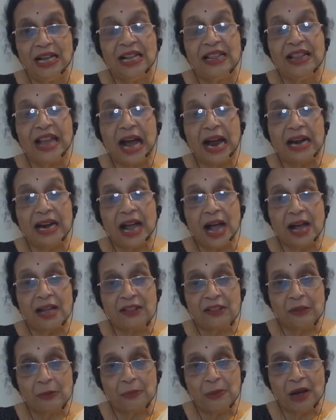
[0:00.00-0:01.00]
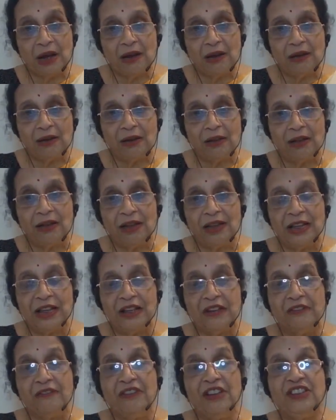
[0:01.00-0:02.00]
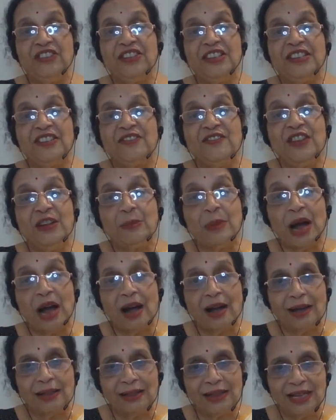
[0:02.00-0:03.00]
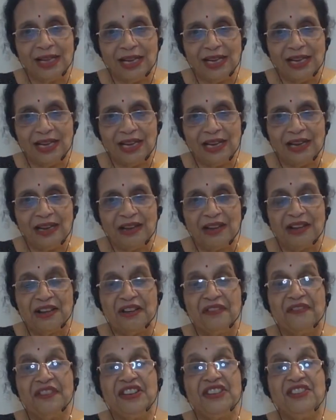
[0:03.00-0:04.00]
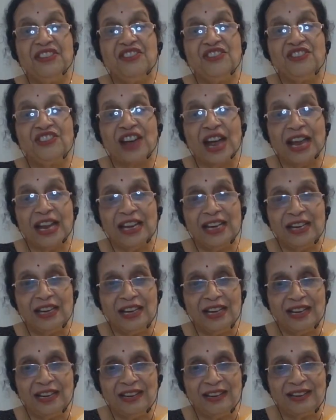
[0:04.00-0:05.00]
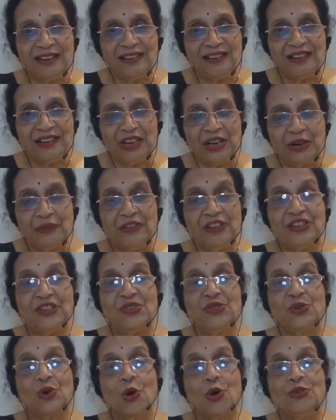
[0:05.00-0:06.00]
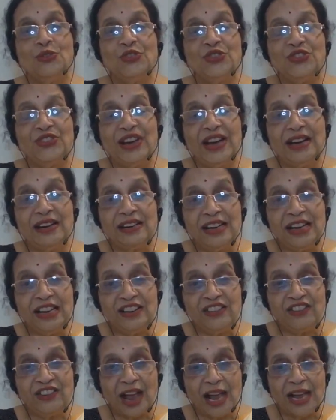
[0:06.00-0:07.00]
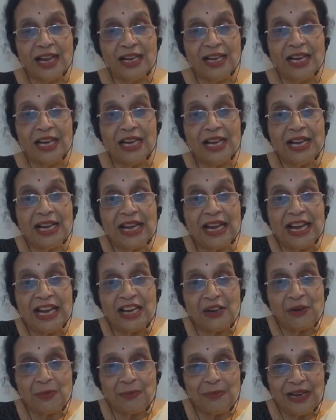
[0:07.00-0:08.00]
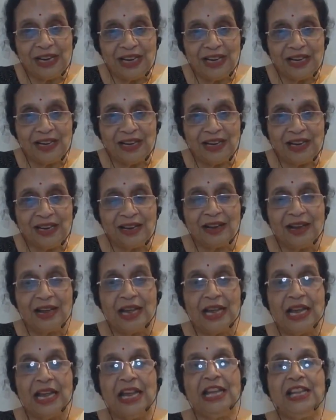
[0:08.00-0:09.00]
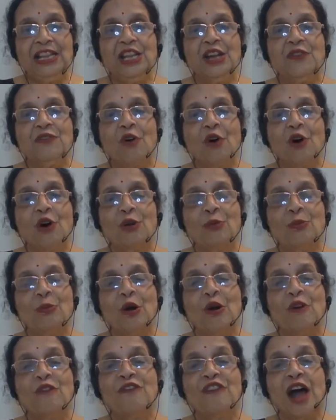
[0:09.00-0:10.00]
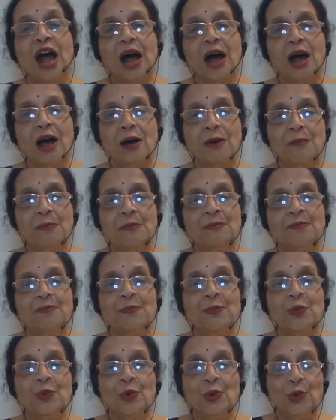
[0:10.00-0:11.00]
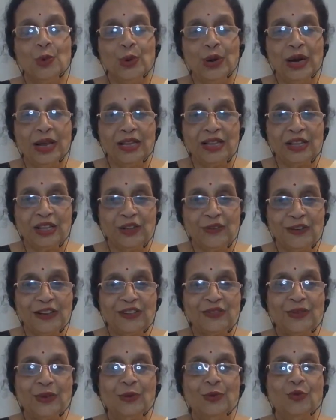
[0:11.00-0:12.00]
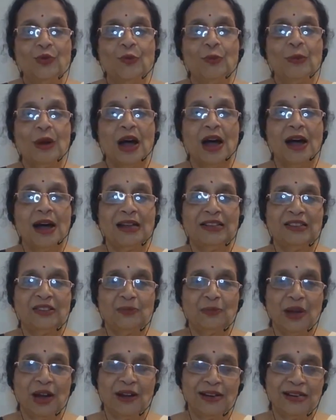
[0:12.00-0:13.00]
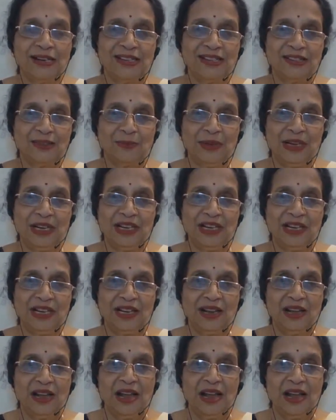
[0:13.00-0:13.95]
That Atma which is Vibhati, which is shining, which is constantly shining in me in the form of Aham Purnatva Swarupa Atma Asmi.